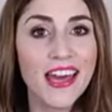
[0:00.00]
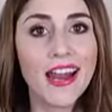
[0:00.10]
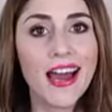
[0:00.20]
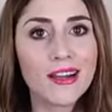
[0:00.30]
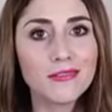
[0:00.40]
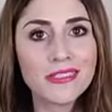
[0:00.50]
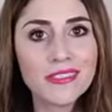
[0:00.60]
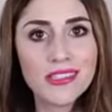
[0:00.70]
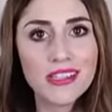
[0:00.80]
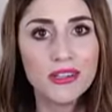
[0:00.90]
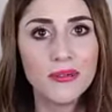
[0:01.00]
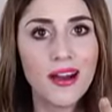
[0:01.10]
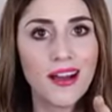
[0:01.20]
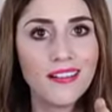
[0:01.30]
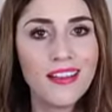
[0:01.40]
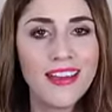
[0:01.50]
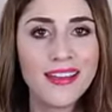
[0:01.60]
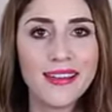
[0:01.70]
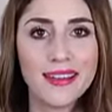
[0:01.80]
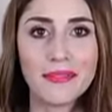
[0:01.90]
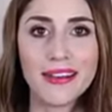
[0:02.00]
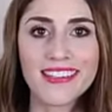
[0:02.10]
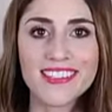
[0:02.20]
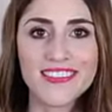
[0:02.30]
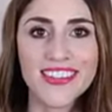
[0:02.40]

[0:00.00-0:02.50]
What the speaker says: and I will see you all in my next